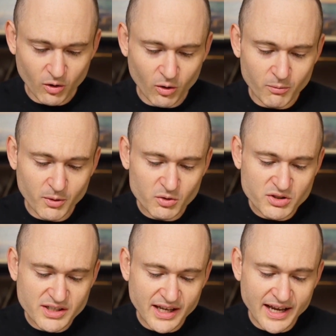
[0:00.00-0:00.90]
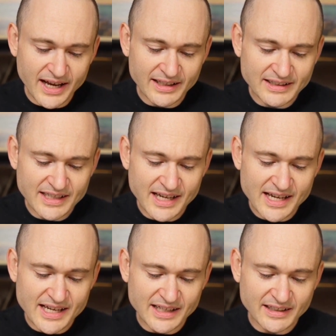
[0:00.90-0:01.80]
almost at the
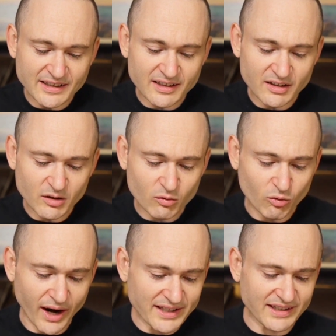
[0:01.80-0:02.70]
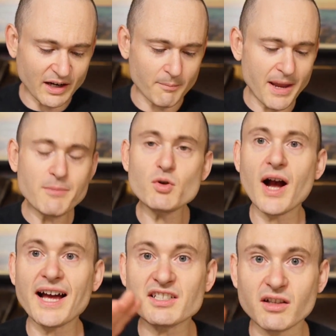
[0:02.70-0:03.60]
end right there. Maybe you
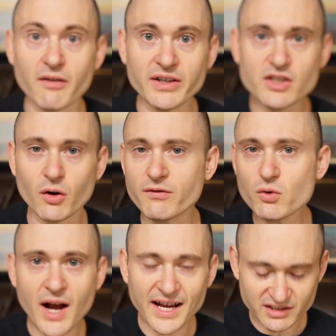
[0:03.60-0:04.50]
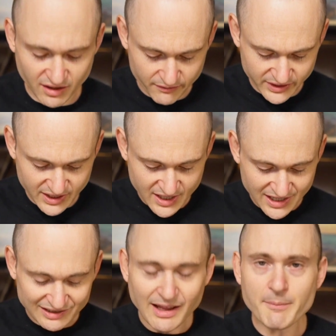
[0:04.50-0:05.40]
guys love it. So if you guys love it,
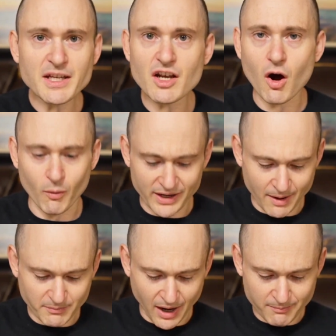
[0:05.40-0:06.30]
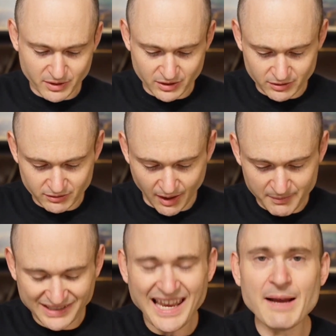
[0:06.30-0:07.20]
let me know and I'm I'm going to I'm
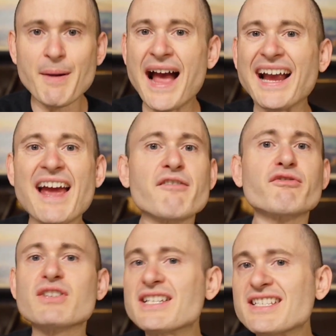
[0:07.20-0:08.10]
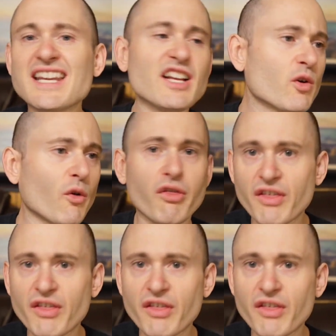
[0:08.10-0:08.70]
going to take back every single